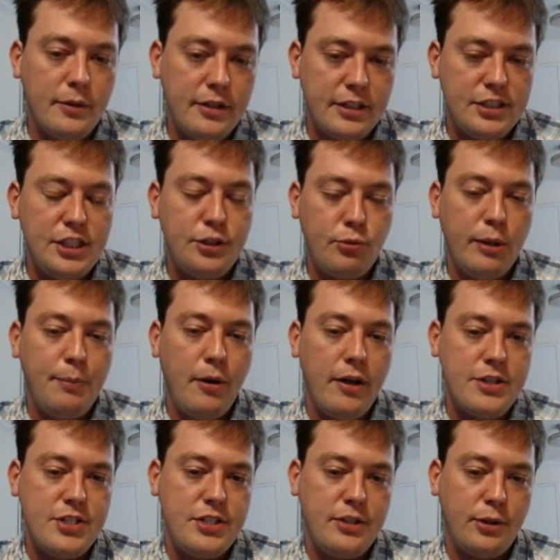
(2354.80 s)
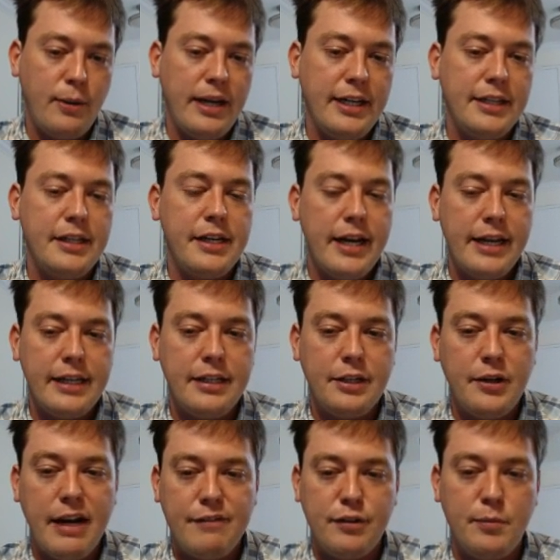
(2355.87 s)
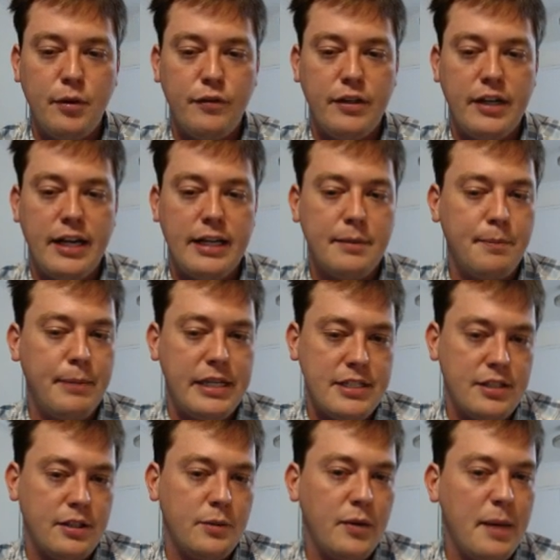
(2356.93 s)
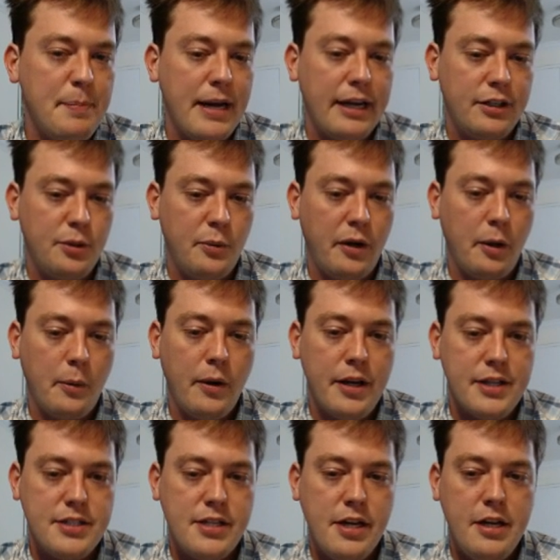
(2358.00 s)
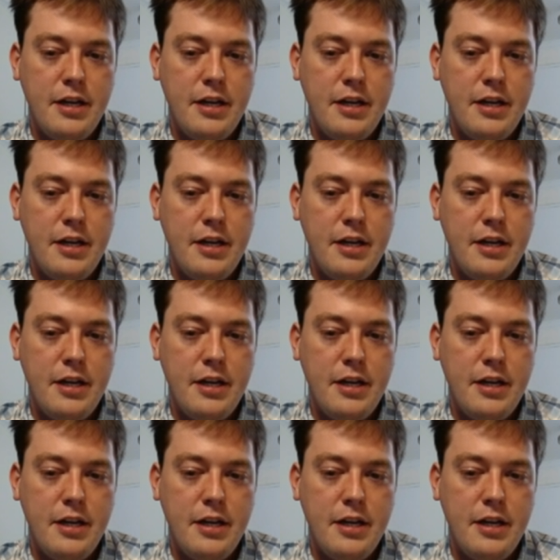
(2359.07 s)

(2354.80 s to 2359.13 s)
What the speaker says: c3 pawn's threatening the knight, and you have to move the knight basically right back to where it was.